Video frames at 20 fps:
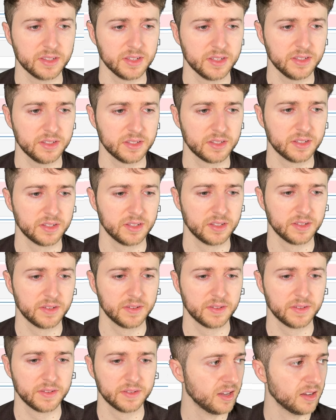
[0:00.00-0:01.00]
this,
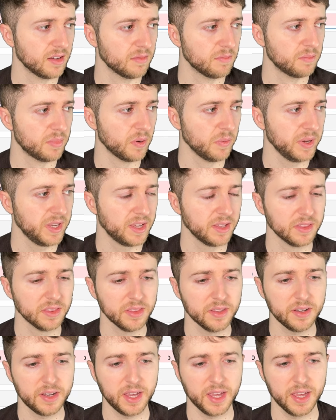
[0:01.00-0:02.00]
but we can
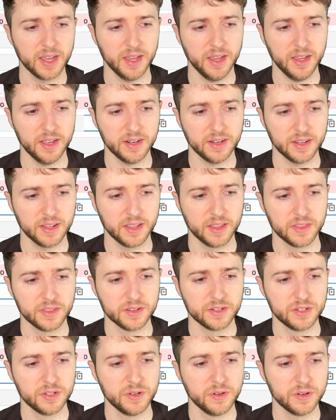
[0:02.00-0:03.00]
look at the
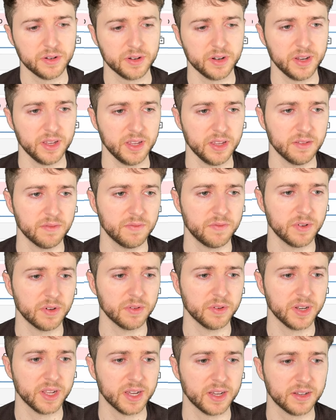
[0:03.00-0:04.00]
tuner info
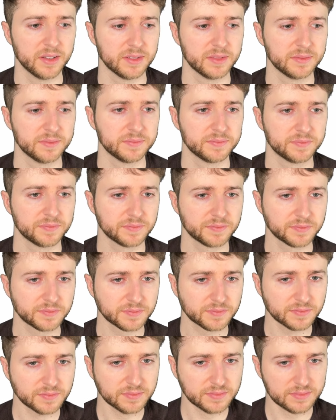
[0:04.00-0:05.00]
now.
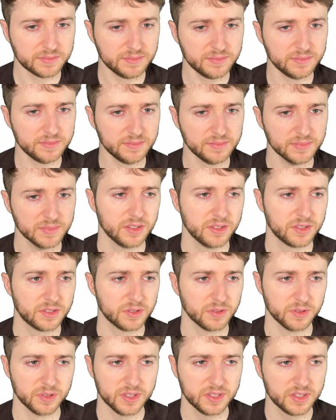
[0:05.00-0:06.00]

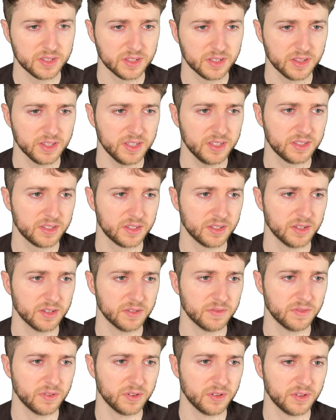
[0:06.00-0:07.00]
So this is a list
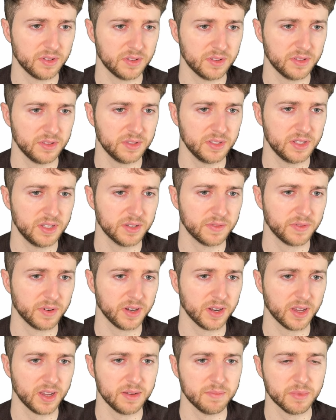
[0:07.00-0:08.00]
of all the
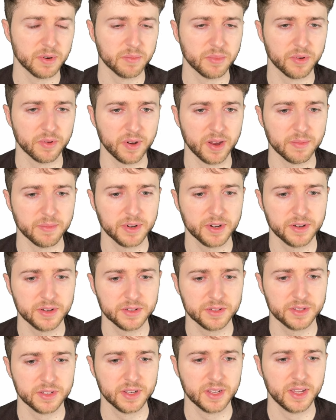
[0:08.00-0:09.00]
different
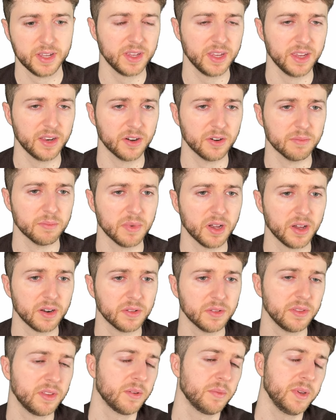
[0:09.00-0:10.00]
hyperparameters in our
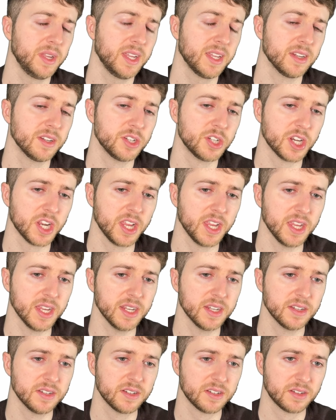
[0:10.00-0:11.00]
model that we can
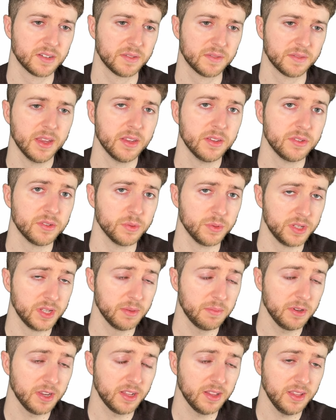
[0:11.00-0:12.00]
change. So
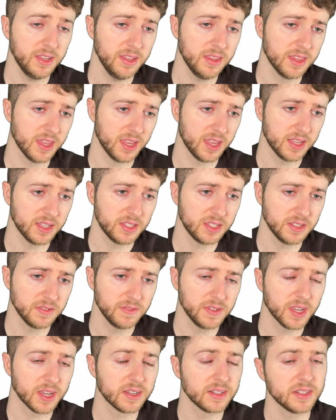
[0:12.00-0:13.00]
typically the
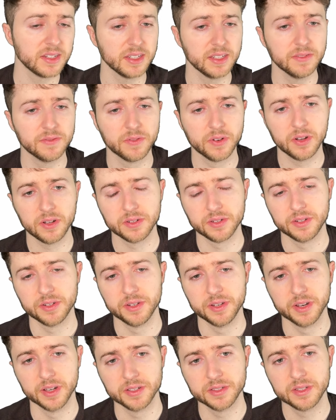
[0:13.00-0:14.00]
scVI default
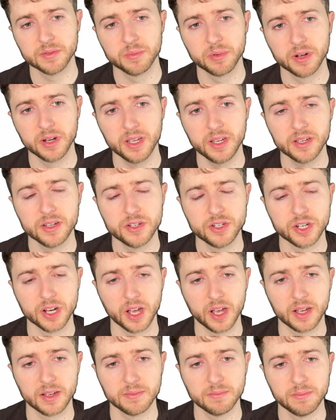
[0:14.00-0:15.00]
does a pretty good
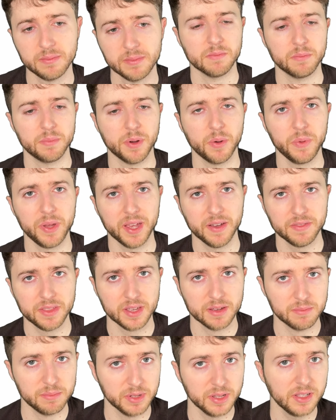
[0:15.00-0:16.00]
job, but we have the
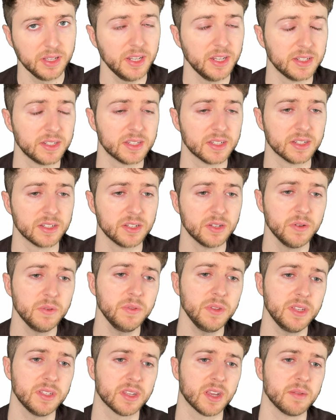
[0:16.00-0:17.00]
ability to tune
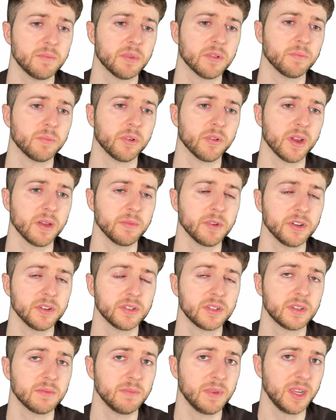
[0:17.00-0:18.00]
these hyperparameters
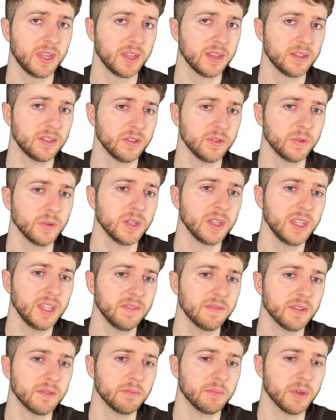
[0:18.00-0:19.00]
to make it do an
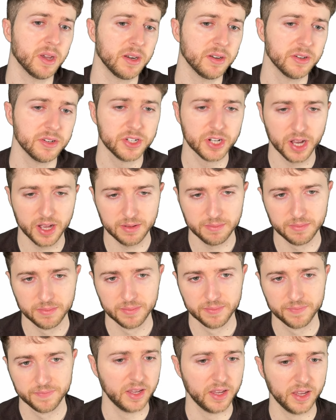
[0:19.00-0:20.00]
even better job.
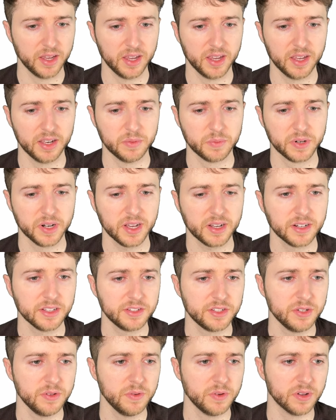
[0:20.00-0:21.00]
And we're not going
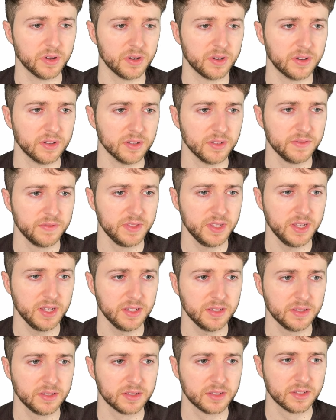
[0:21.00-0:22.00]
to tune all of
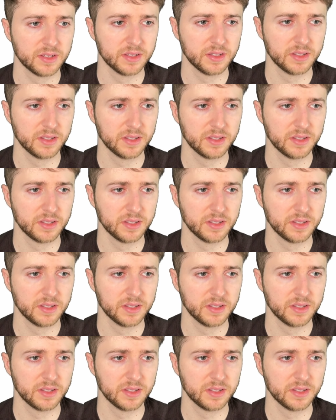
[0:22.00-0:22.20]
these.